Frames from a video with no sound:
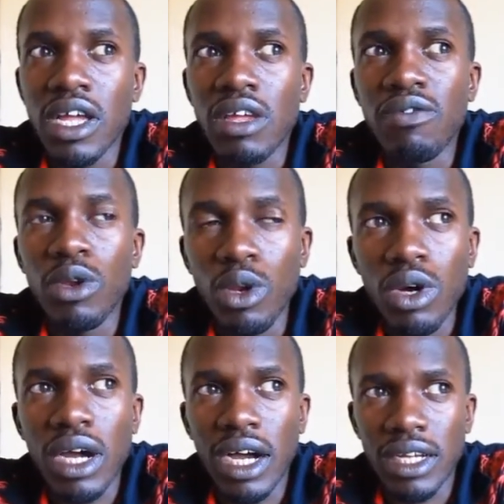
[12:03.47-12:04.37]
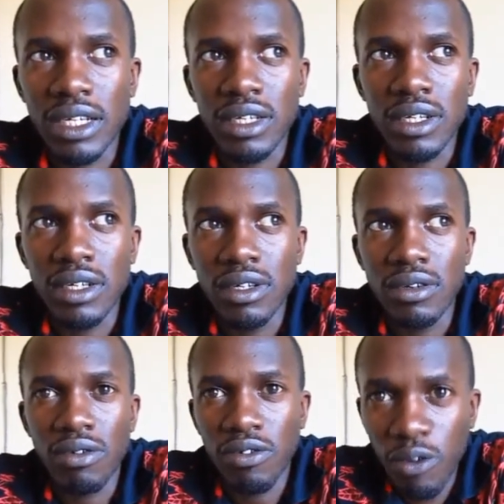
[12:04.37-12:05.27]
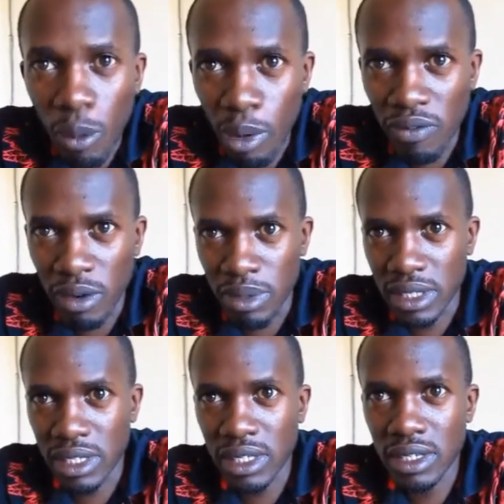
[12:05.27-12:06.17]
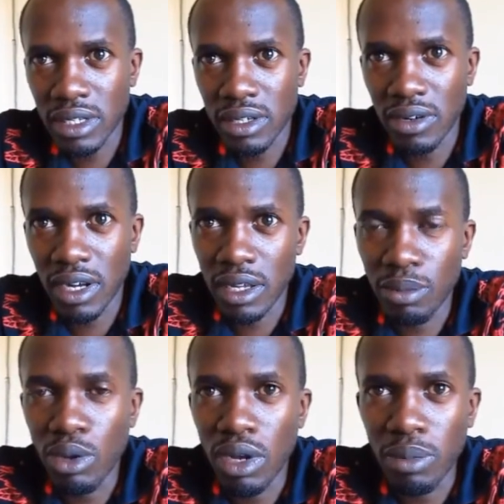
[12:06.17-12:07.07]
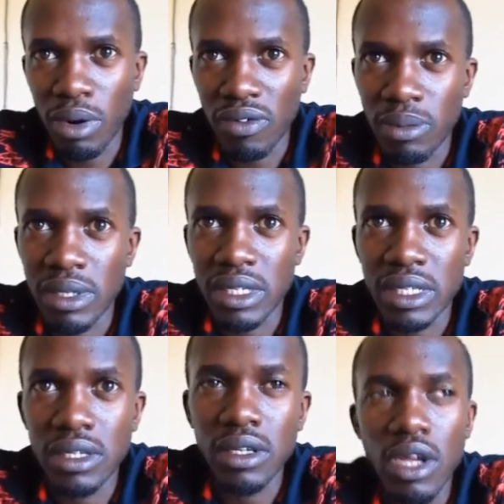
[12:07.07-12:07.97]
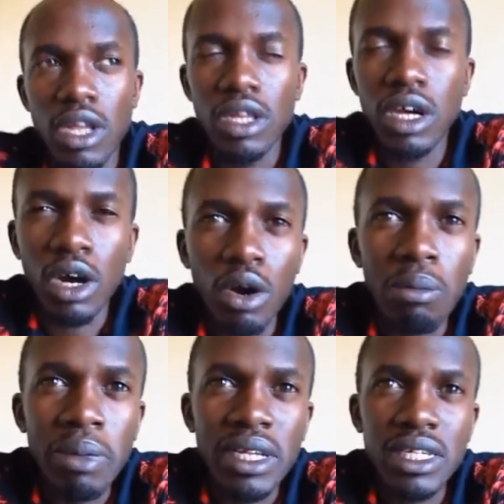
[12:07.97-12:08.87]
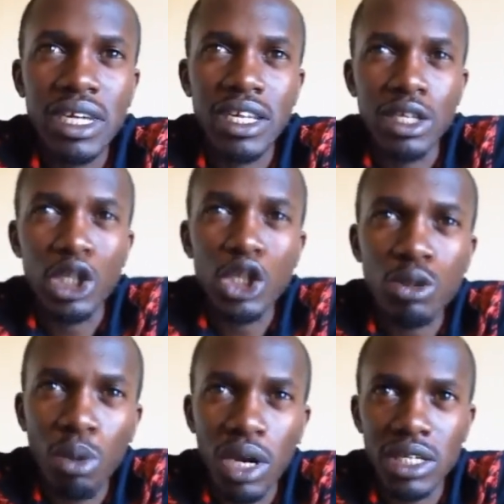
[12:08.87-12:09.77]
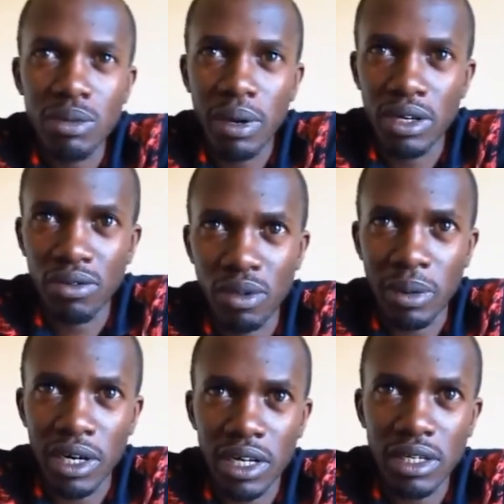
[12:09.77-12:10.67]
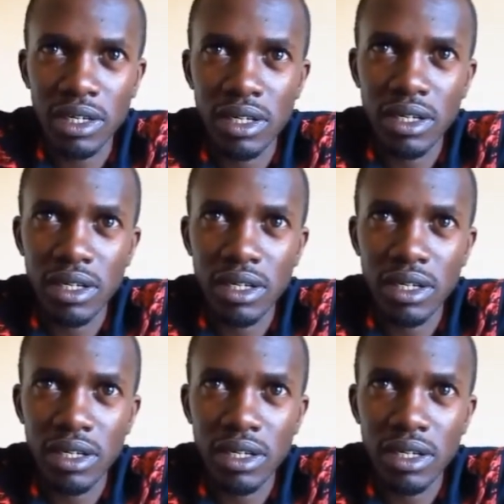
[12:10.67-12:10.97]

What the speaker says: If you look at for-profit businesses, right, the purely profit businesses, they are competing in the smallest part of the market.